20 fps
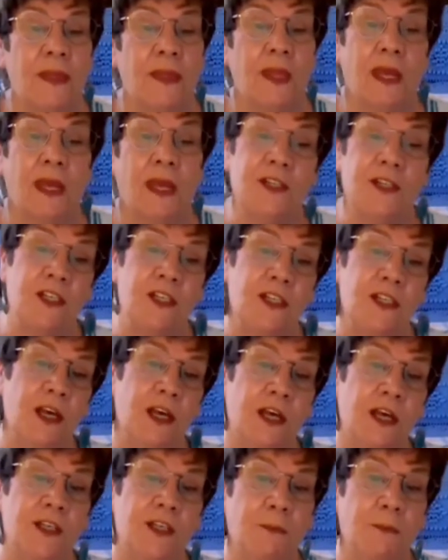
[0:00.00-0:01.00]
He says the
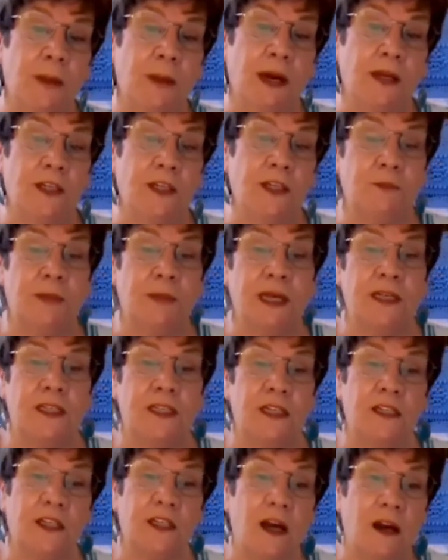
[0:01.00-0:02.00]
science of mind is based
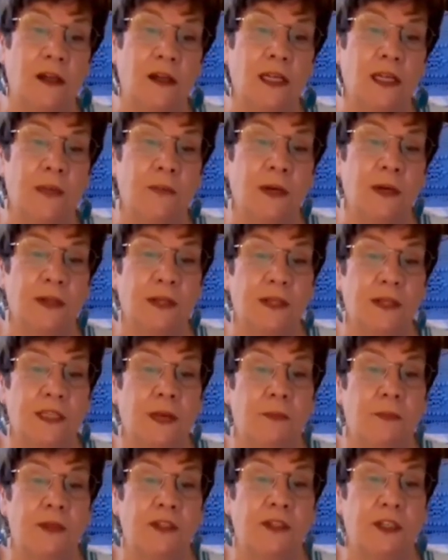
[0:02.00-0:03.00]
entirely upon the
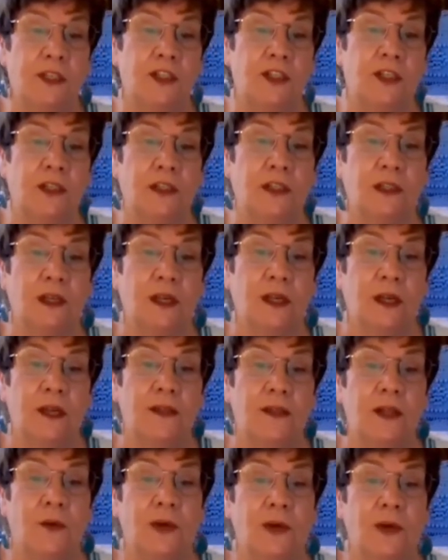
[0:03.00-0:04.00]
supposition
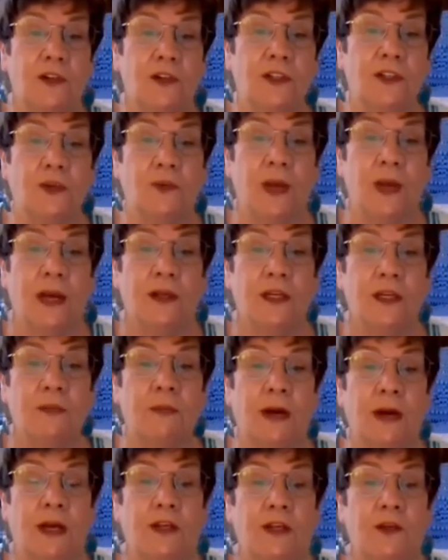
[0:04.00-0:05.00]
that we are surrounded
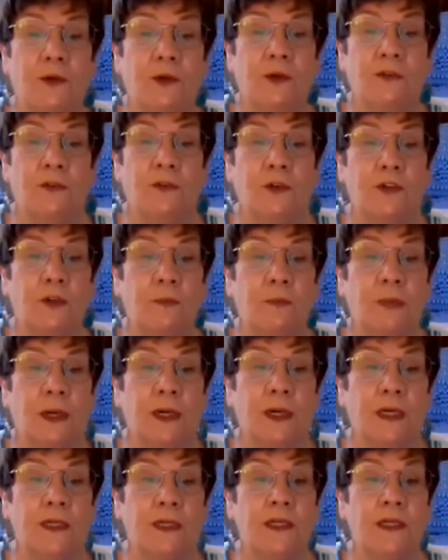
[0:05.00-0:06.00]
by a universal
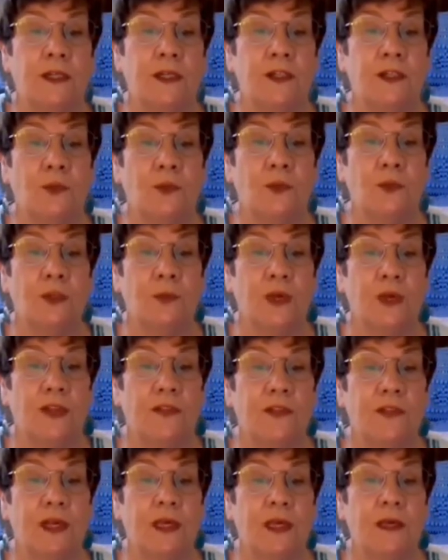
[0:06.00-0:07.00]
mind into which we
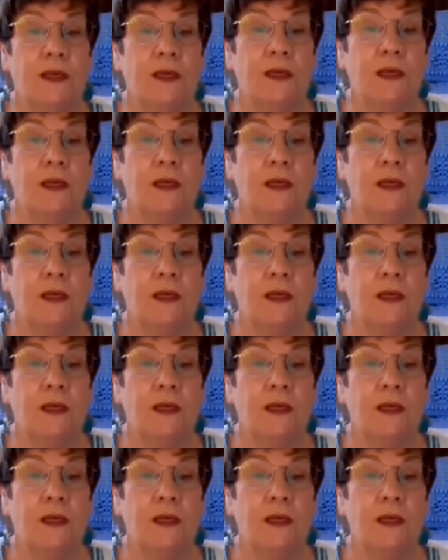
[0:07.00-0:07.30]
think.